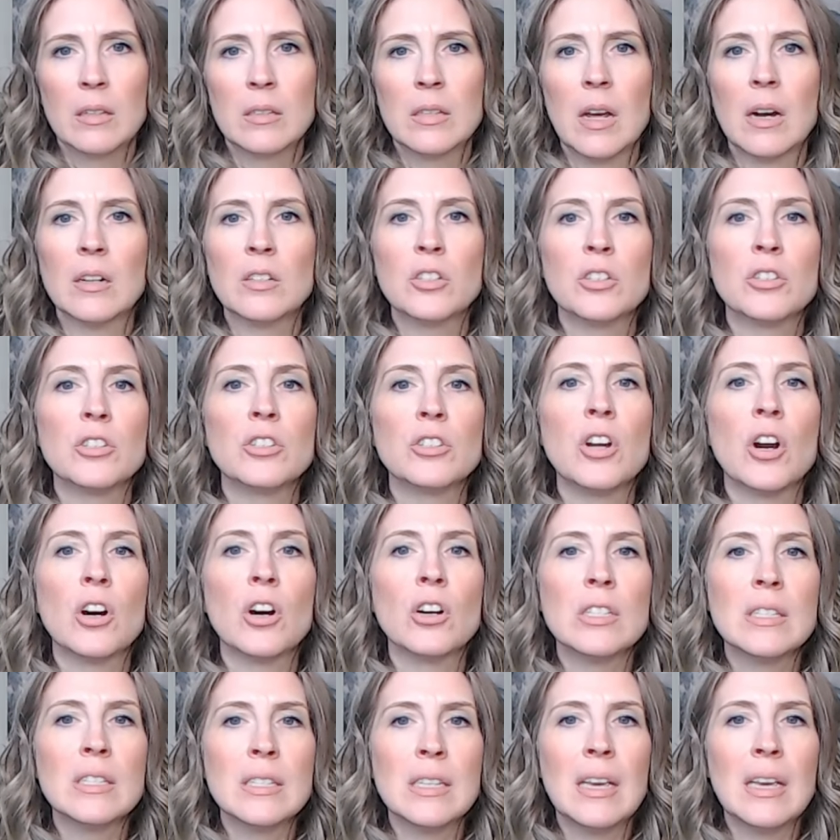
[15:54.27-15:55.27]
Dr.
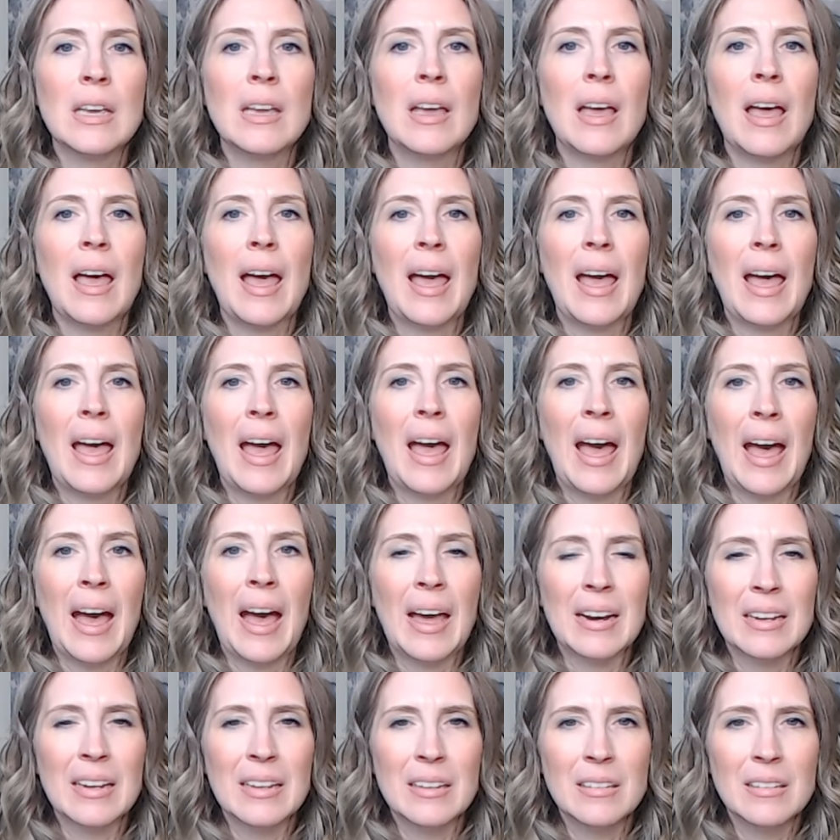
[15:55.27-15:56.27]
Darcy
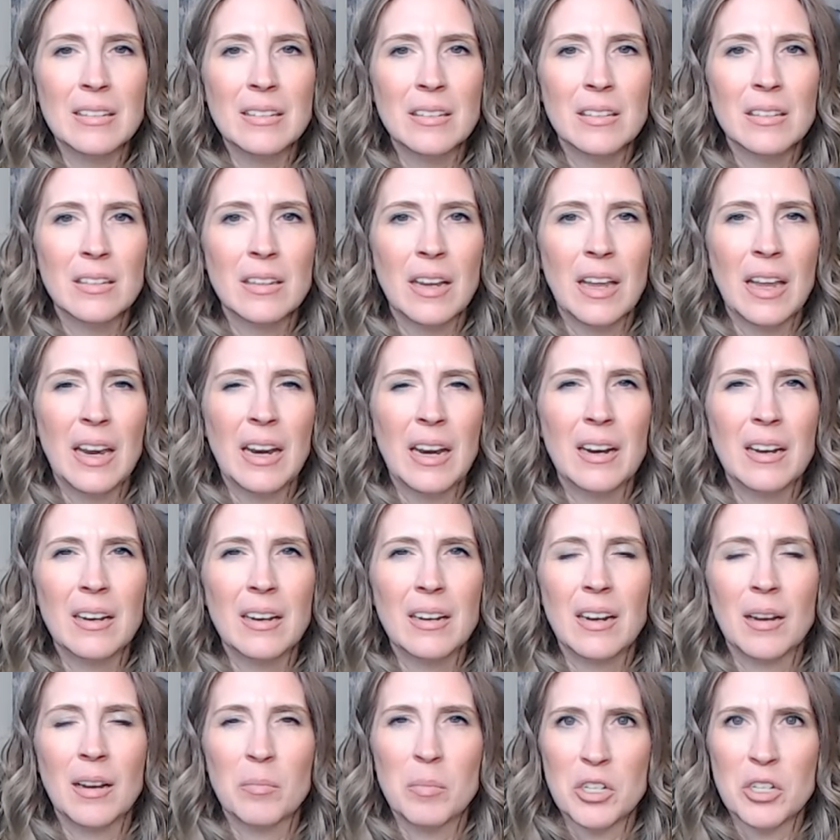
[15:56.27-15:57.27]
Adin,
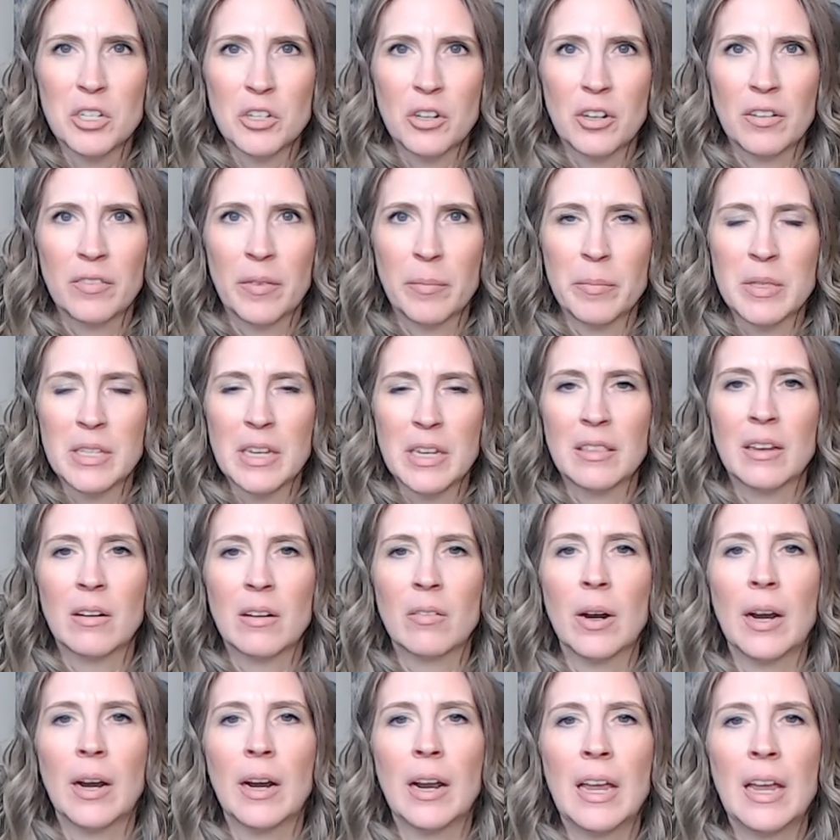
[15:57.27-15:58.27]
Adin, I'm not sure if I'm saying
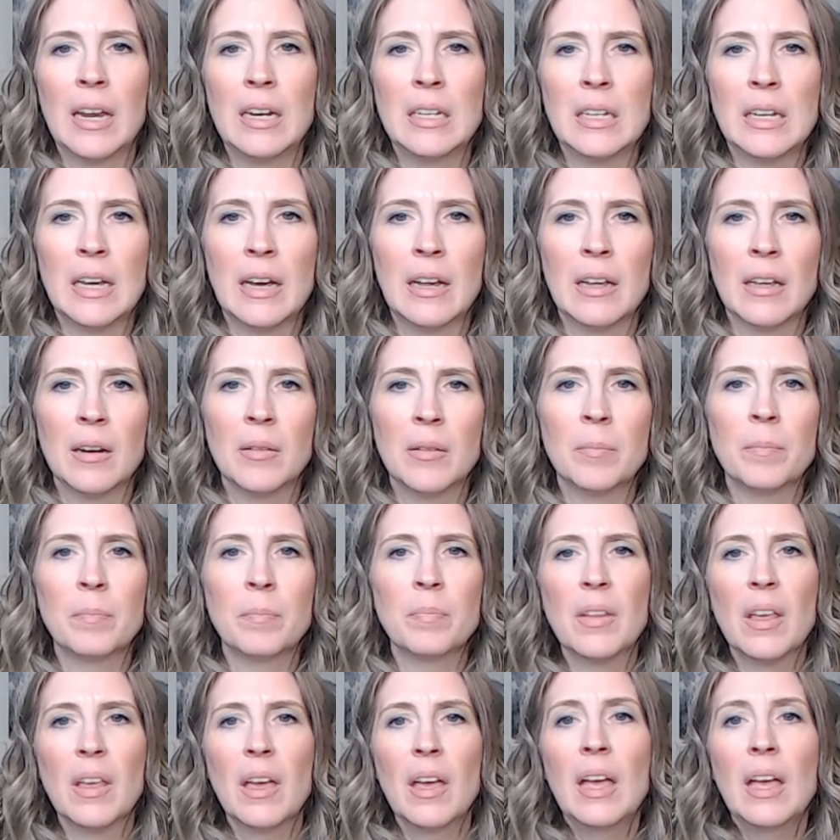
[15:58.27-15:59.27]
that right, A-D-I-N,
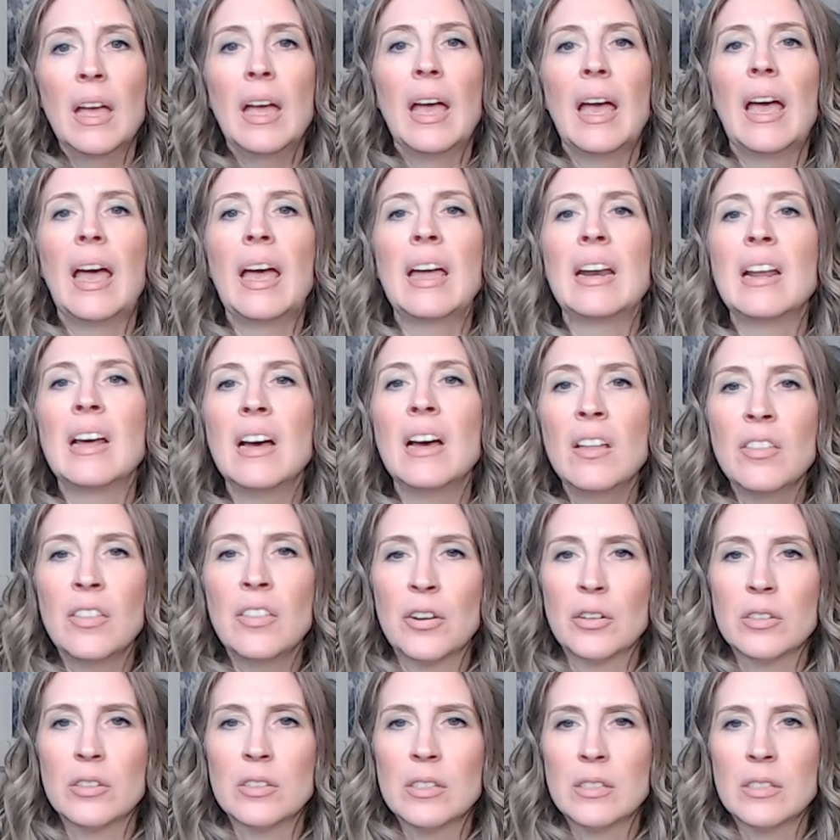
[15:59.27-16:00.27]
and
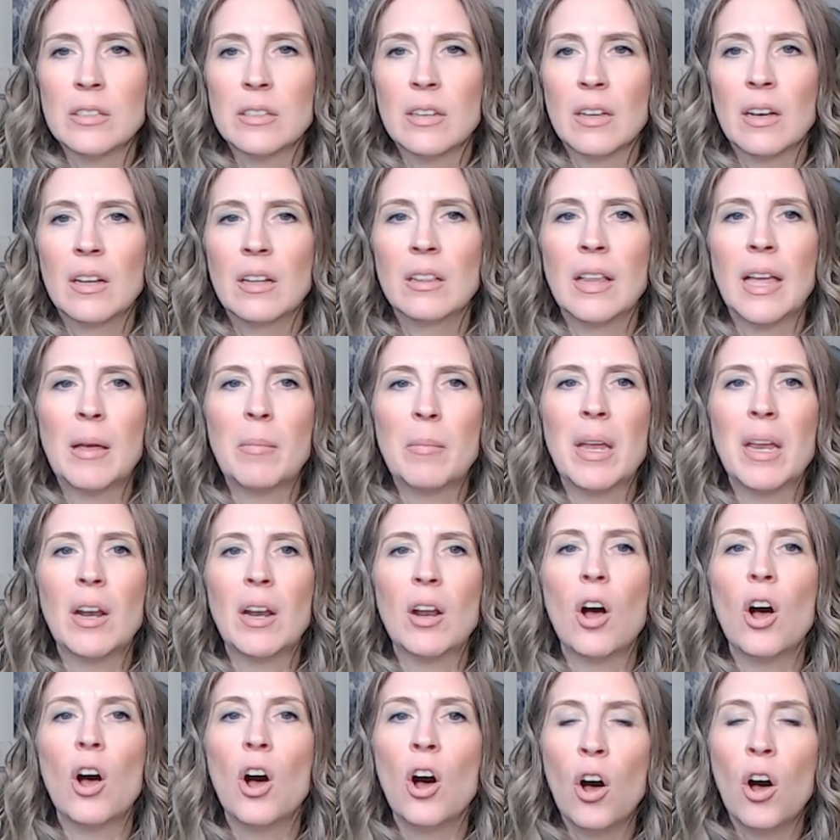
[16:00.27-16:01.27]
others
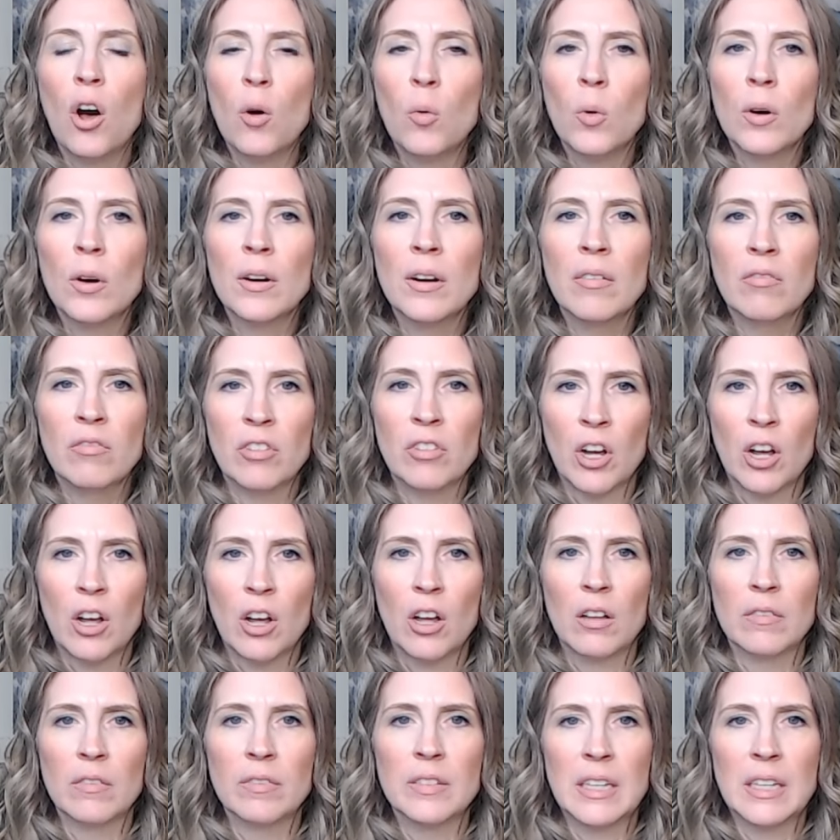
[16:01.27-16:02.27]
claiming all were
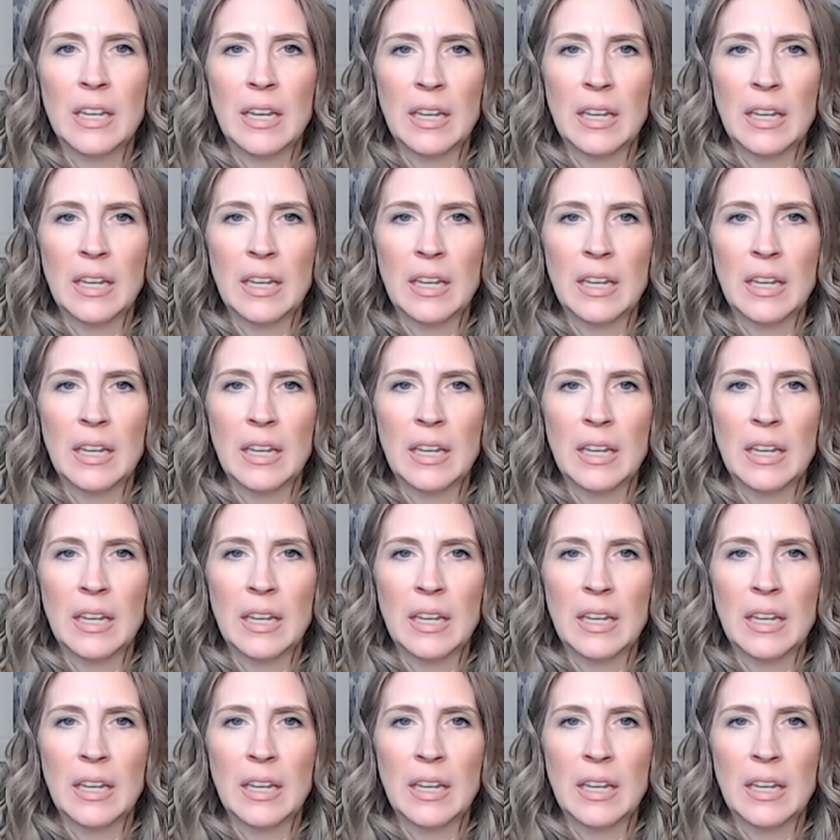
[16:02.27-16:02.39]
involved